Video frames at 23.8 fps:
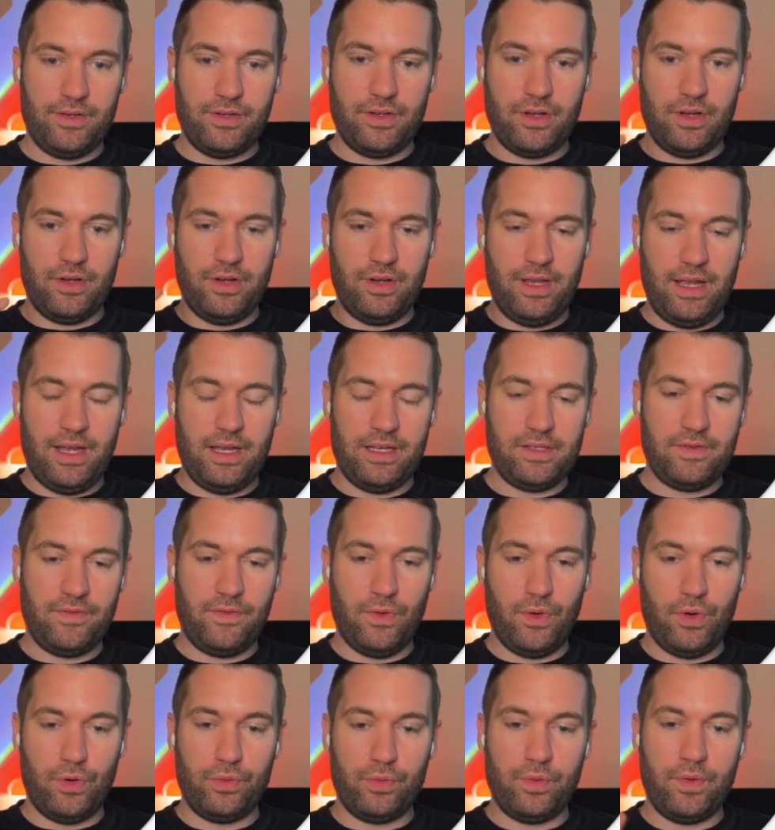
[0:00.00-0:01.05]
So it has
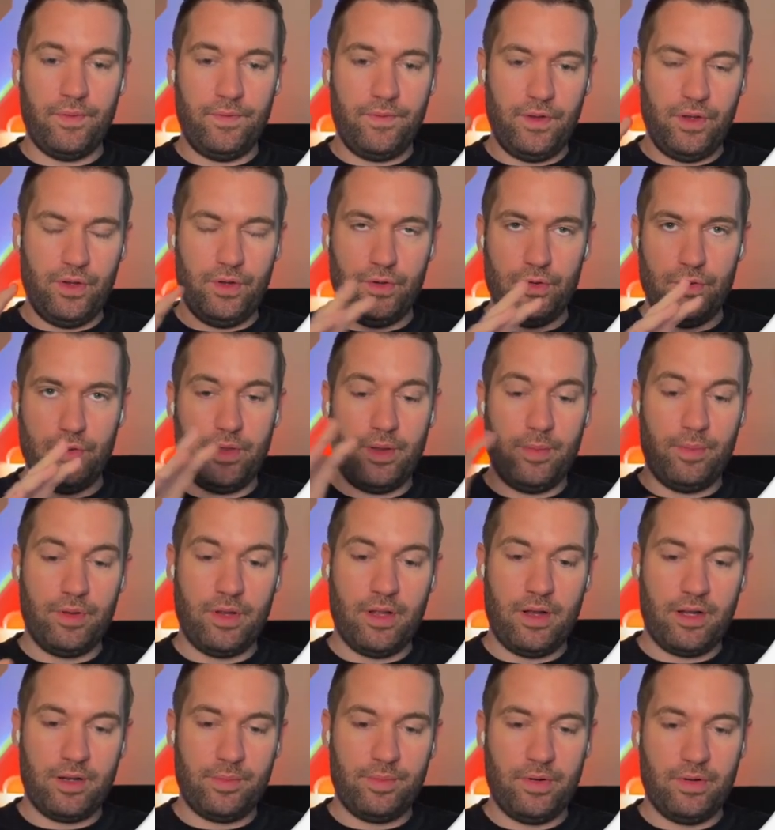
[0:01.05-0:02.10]
full review, the
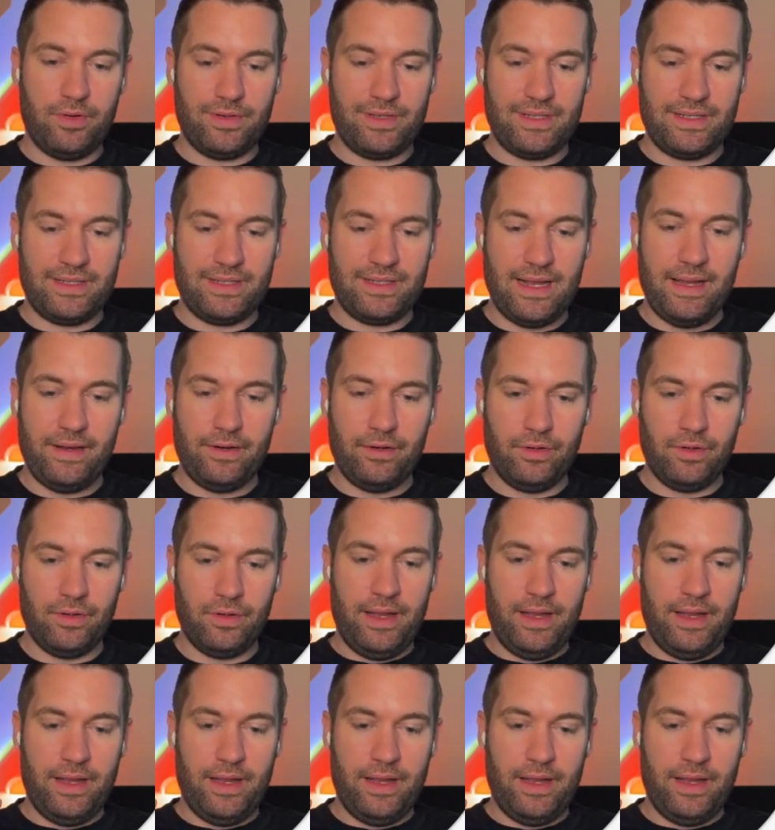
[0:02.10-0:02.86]
blog post title,